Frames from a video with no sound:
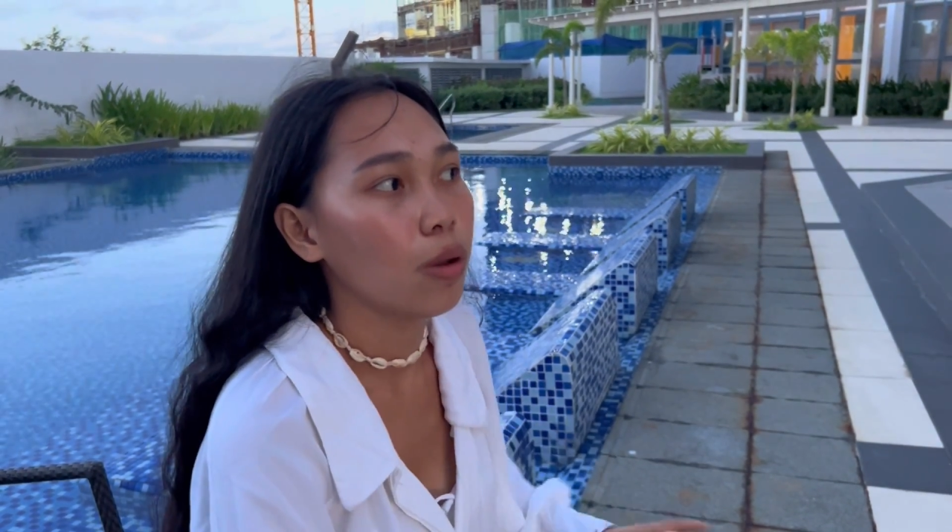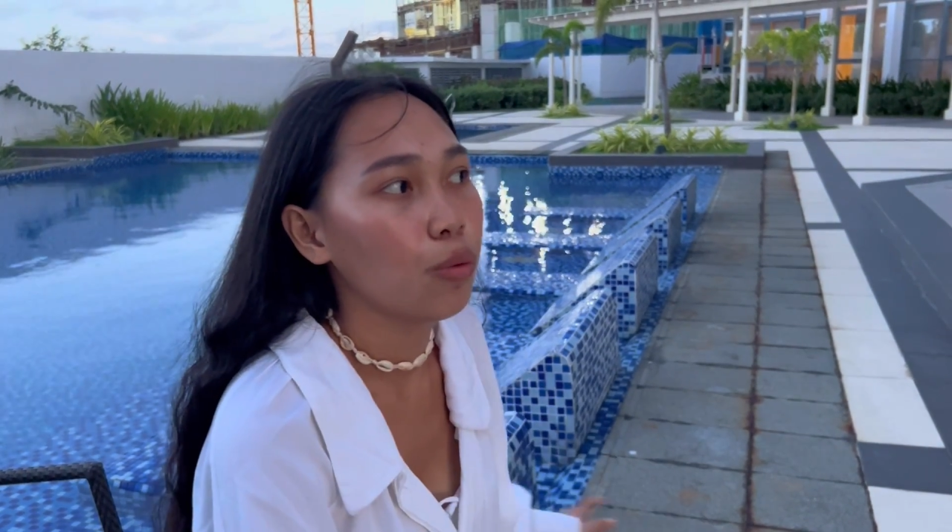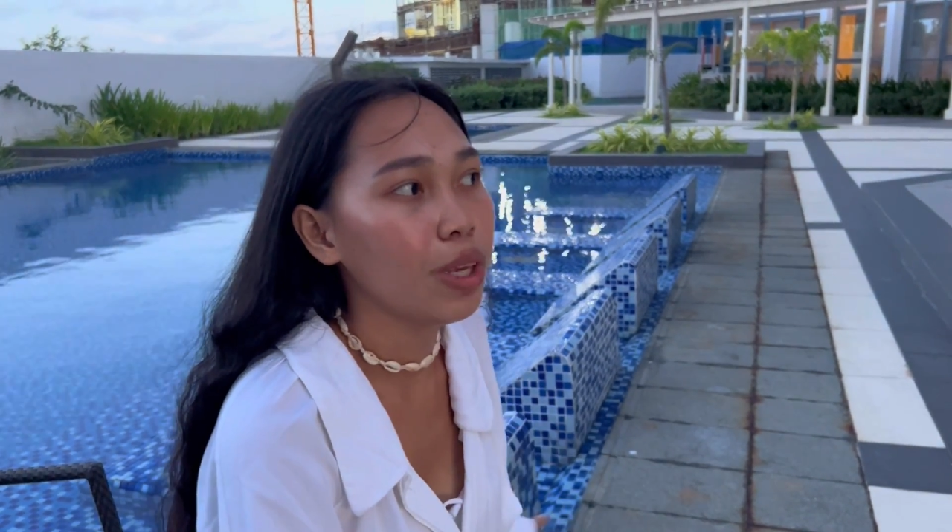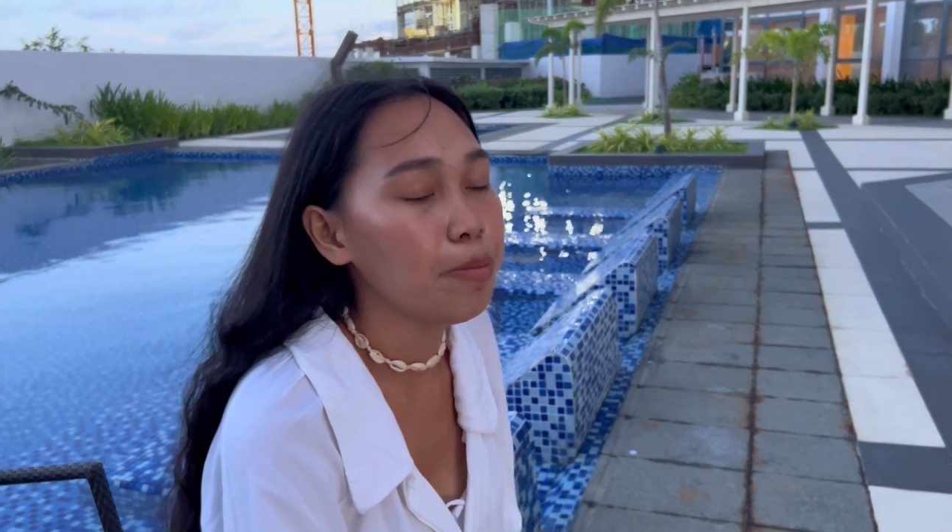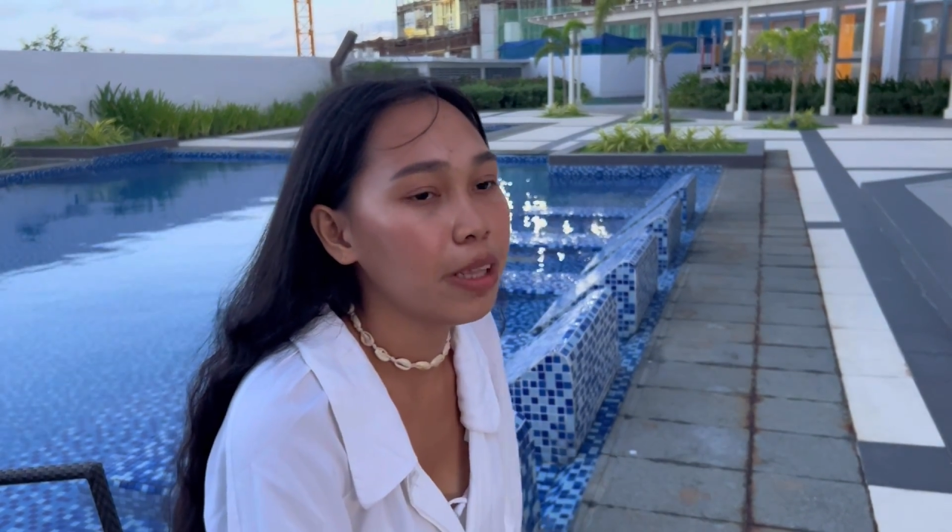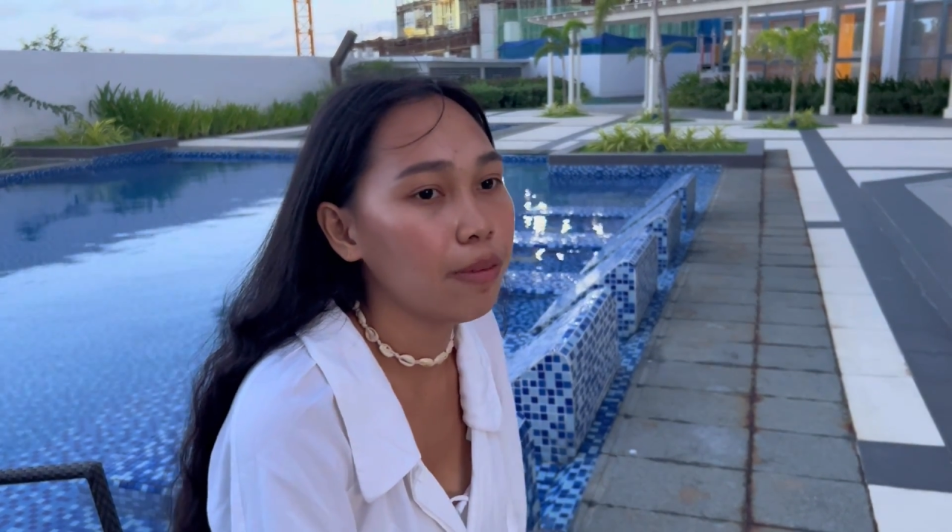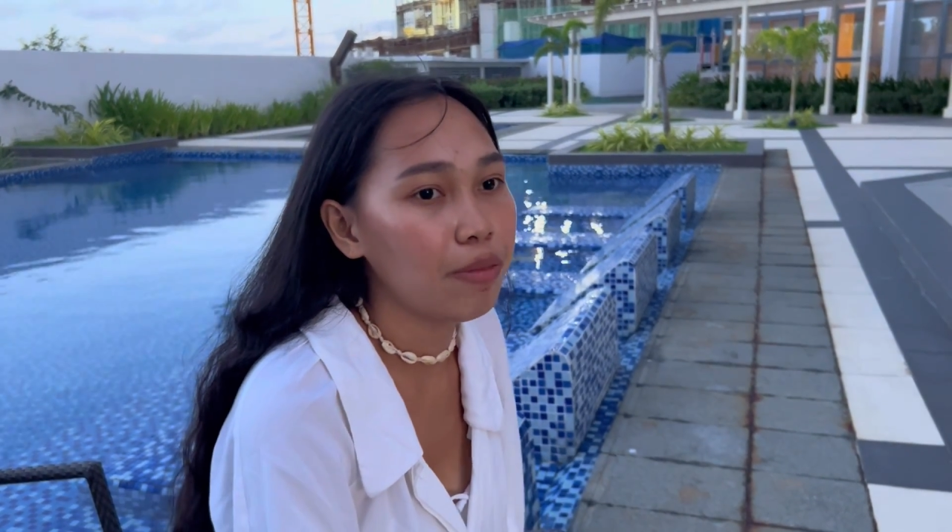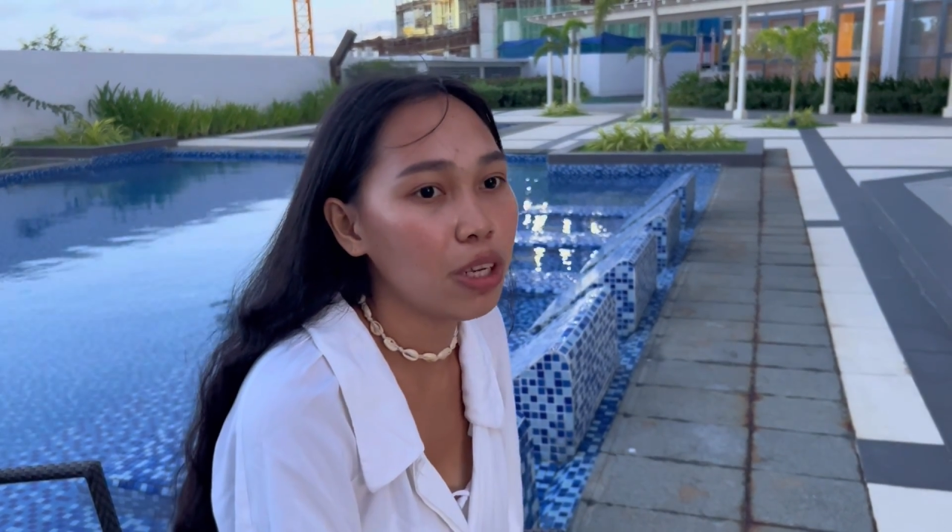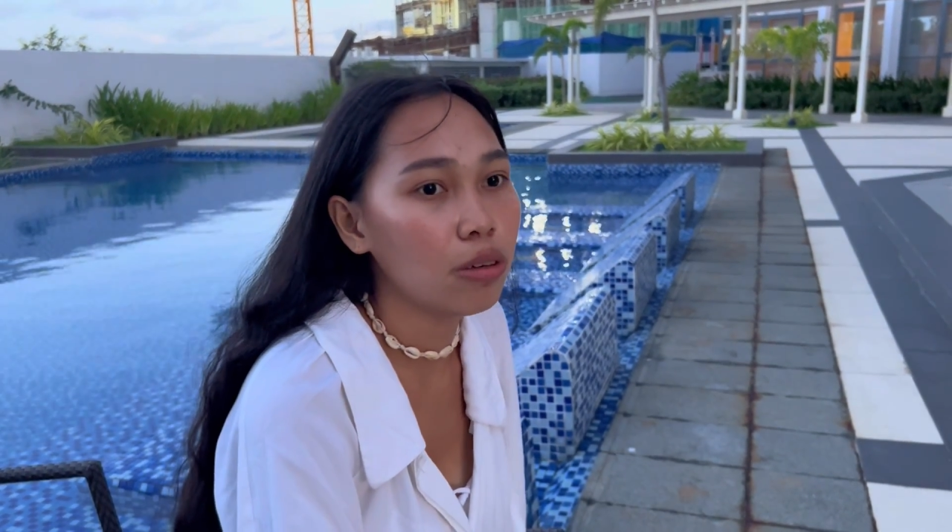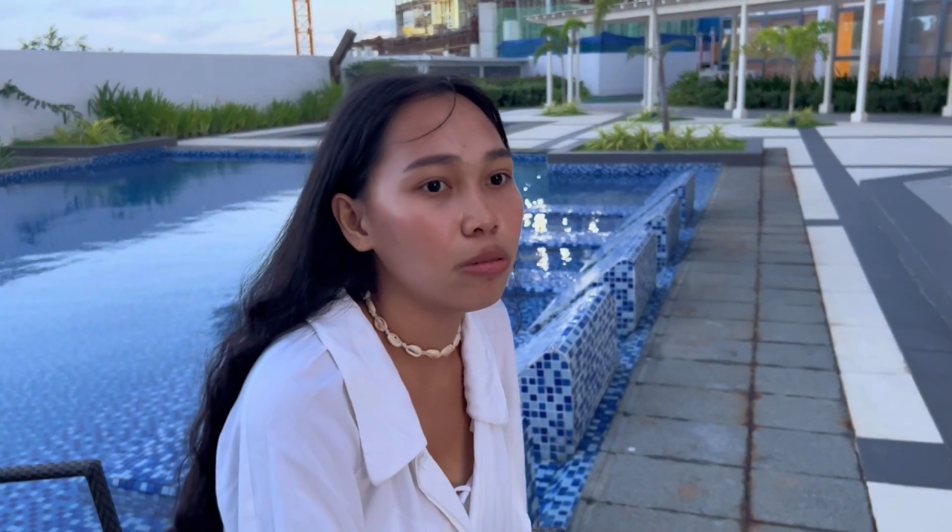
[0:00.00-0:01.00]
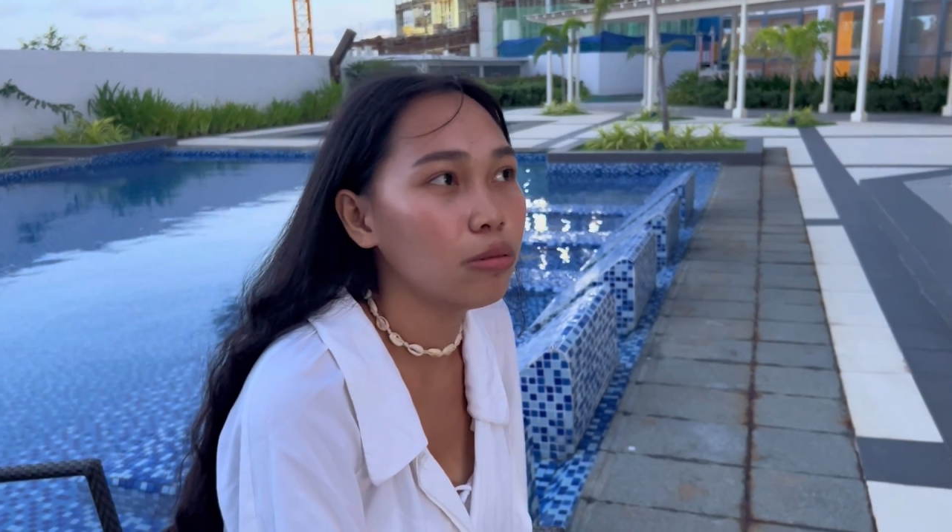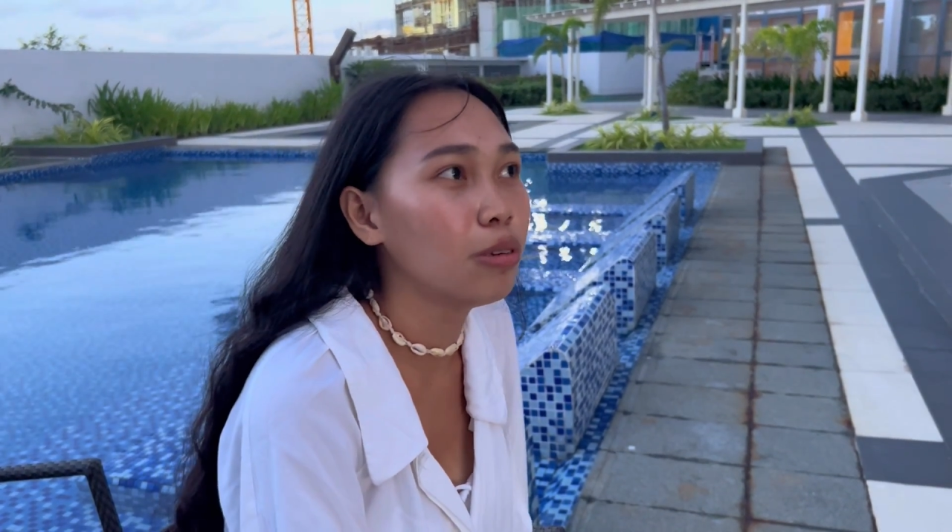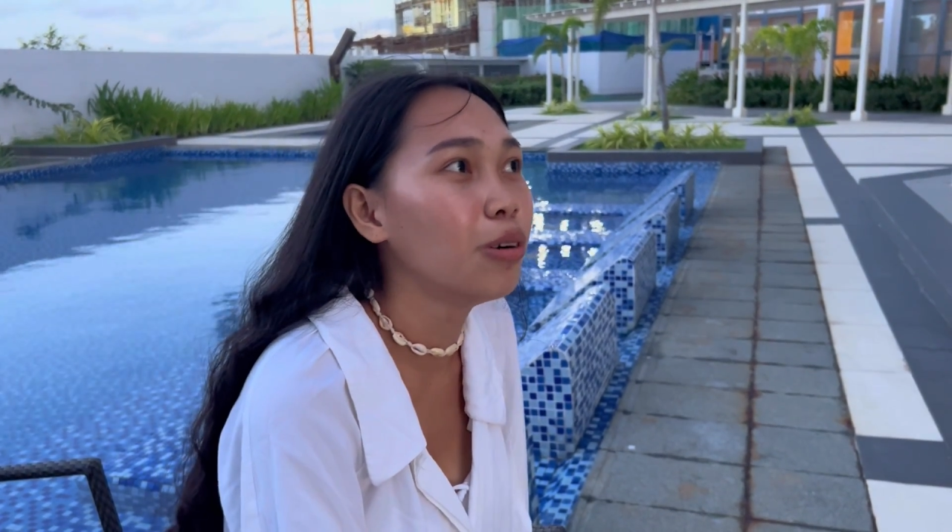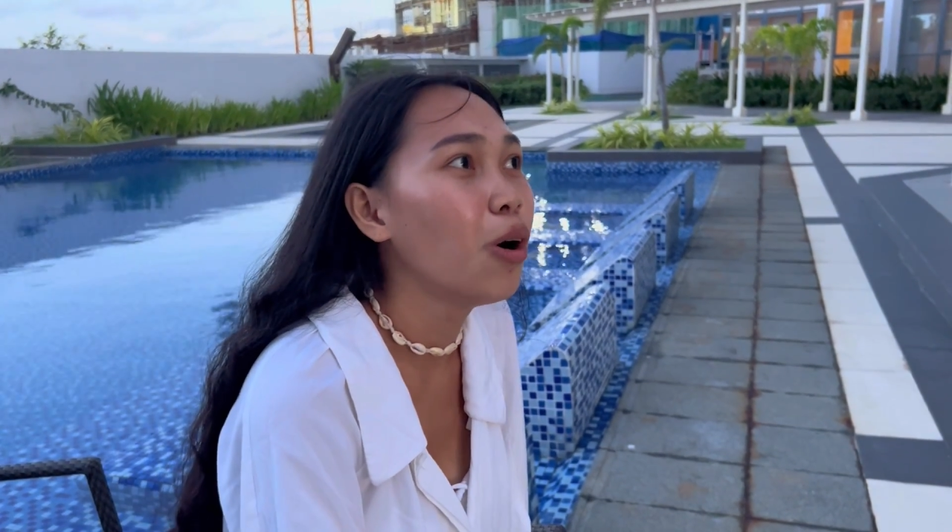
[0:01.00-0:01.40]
we Filipino